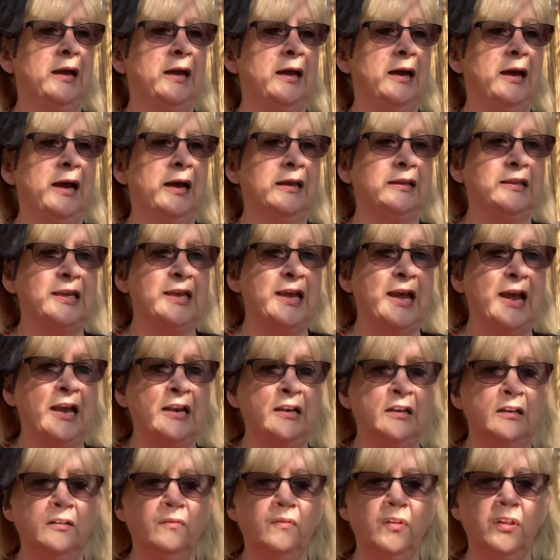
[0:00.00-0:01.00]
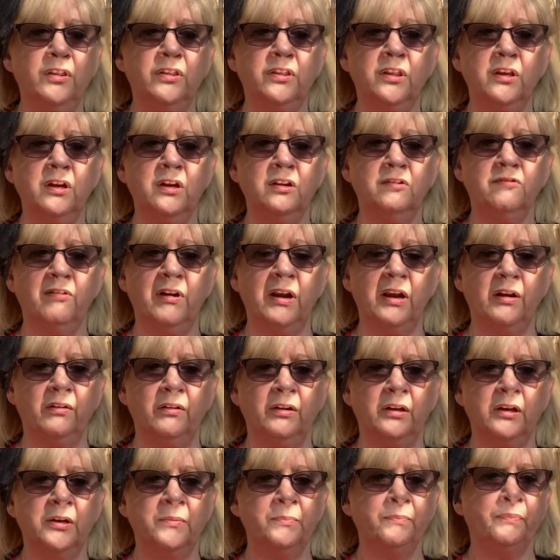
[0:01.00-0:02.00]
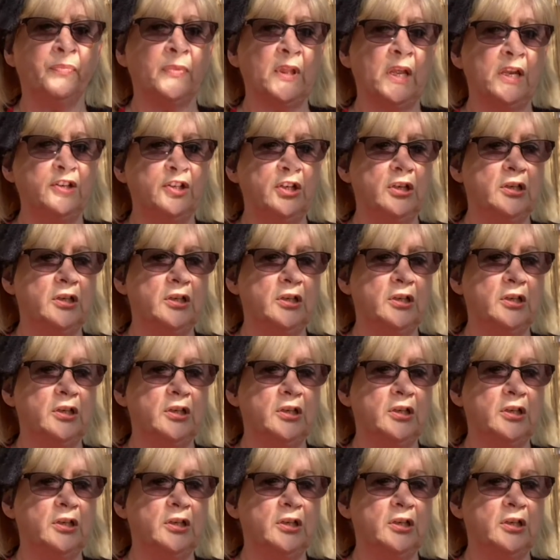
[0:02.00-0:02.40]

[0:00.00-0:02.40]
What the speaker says: At the end of the 3rd round, she